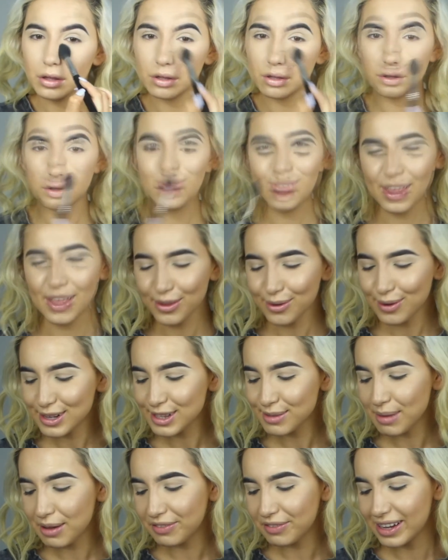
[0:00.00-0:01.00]
To set the rest
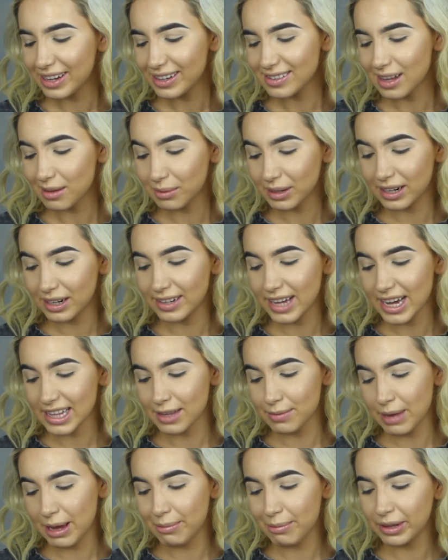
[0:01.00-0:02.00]
of my face, I'm going to take the
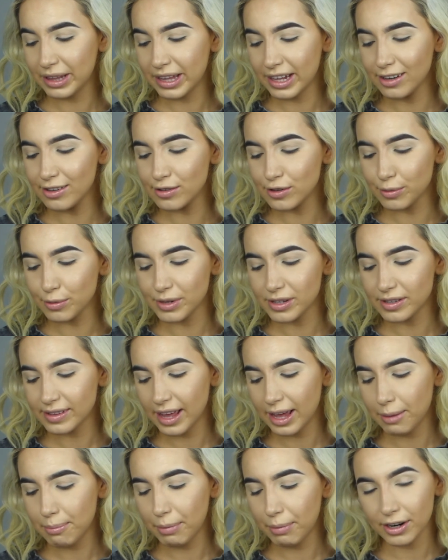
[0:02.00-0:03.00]
Maybelline Super
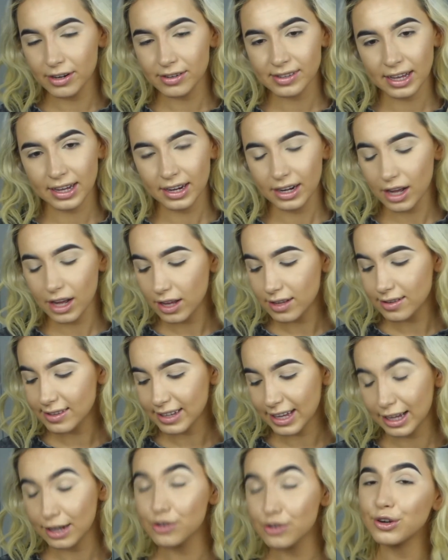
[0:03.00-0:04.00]
Stay Better
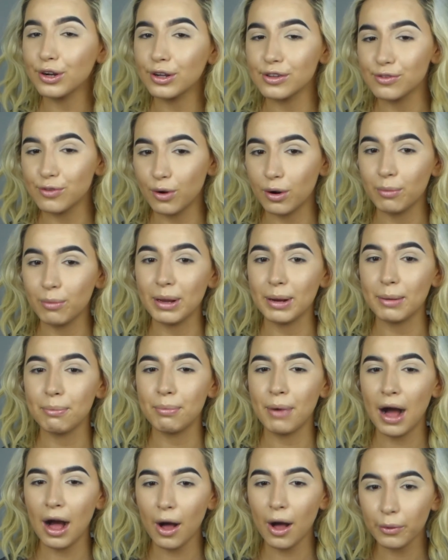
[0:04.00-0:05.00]
Skin Transforming
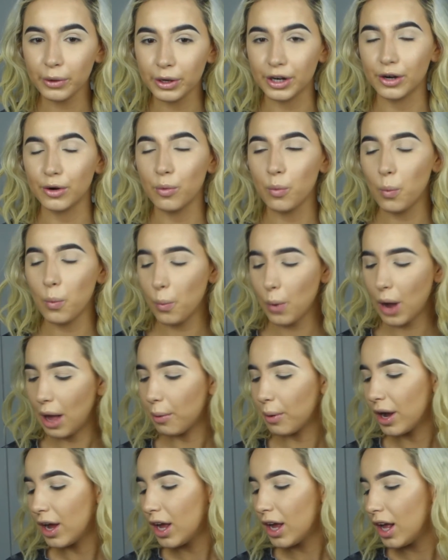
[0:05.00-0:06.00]
Powder, wow,
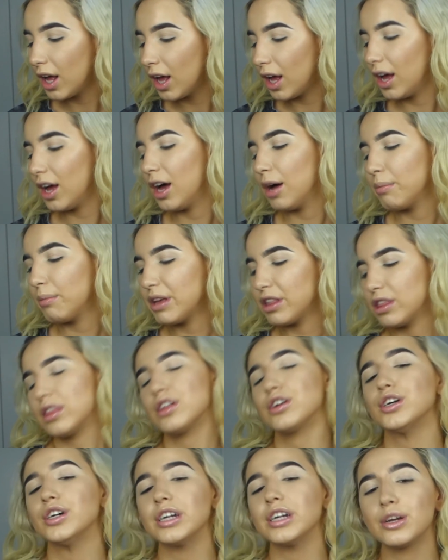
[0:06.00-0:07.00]
in
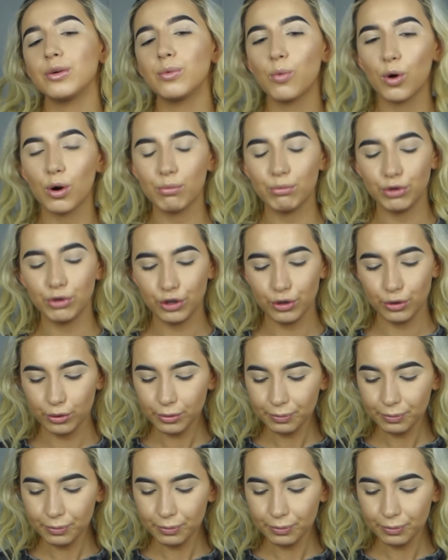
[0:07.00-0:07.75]
30 Warm Nude.